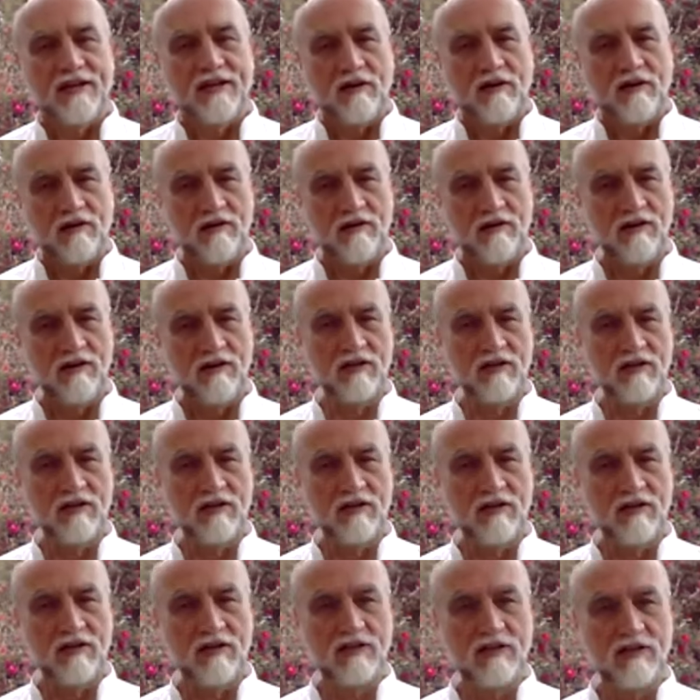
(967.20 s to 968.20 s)
All of
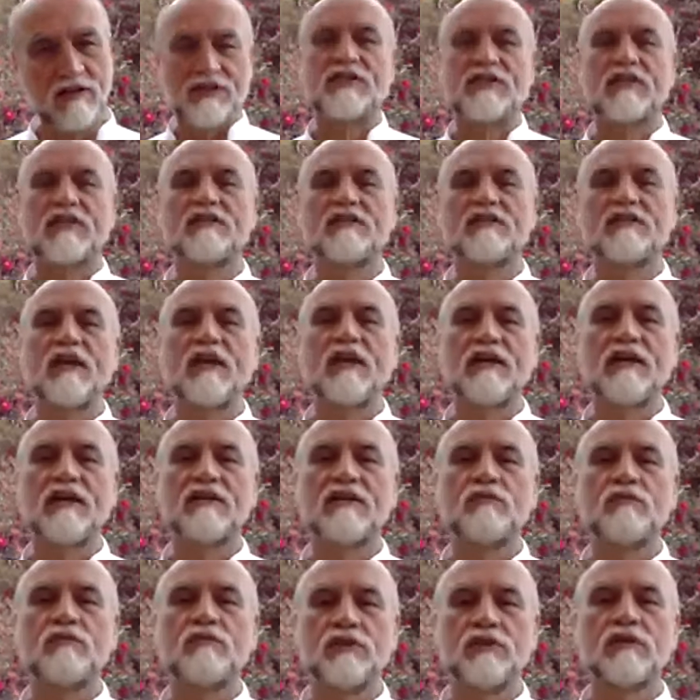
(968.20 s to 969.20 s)
this
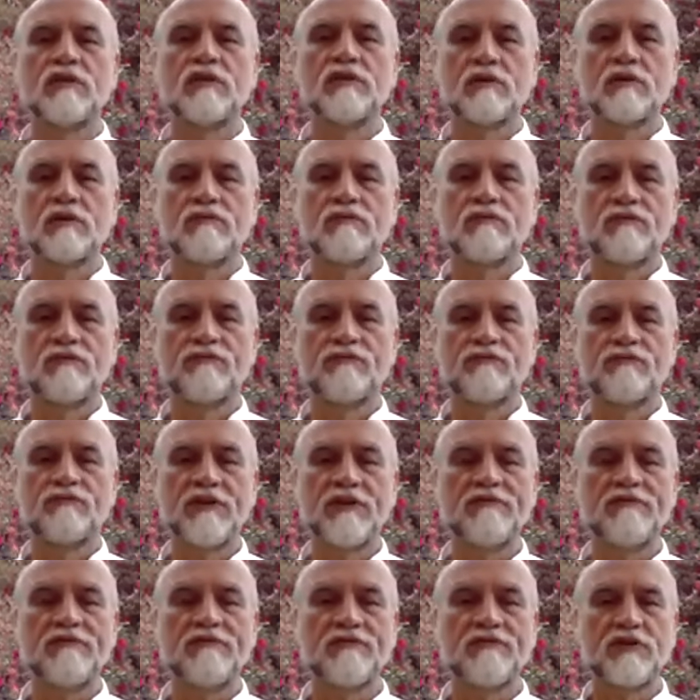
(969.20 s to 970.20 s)
contained within the
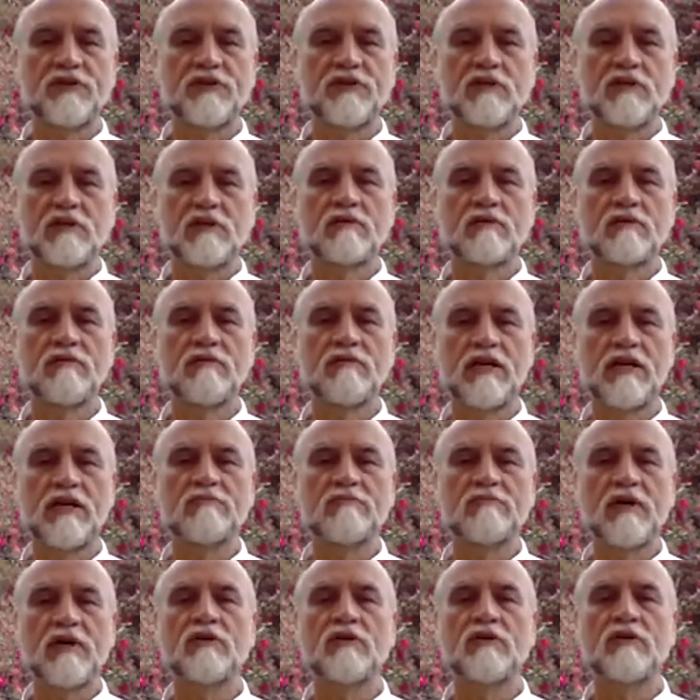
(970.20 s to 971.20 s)
fifth great
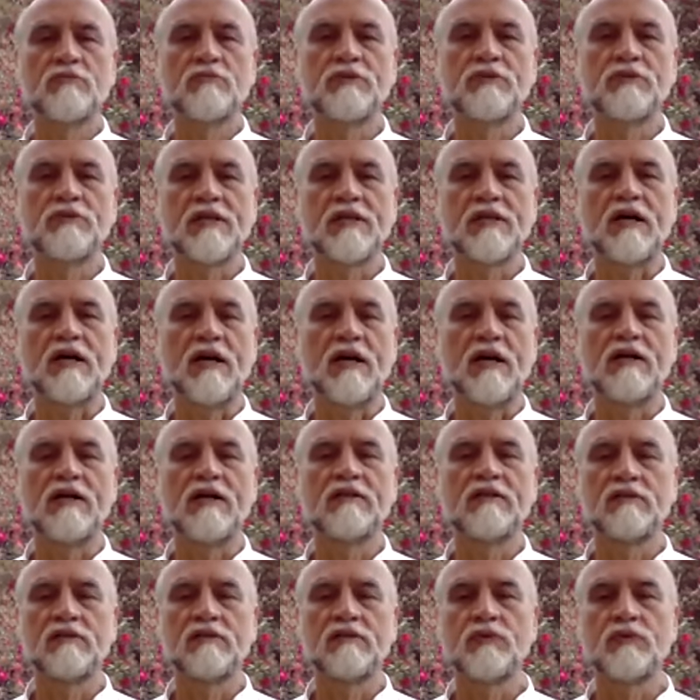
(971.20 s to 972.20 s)
Mahabhuta,
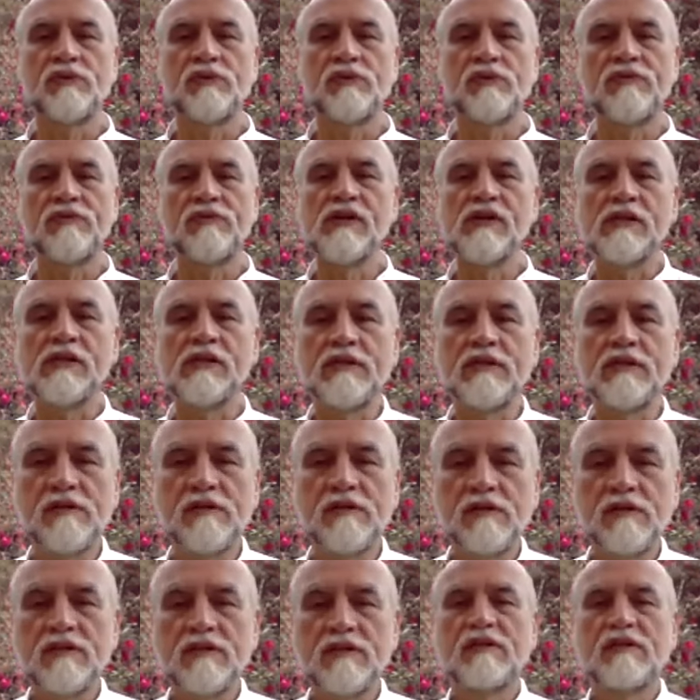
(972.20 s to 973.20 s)
within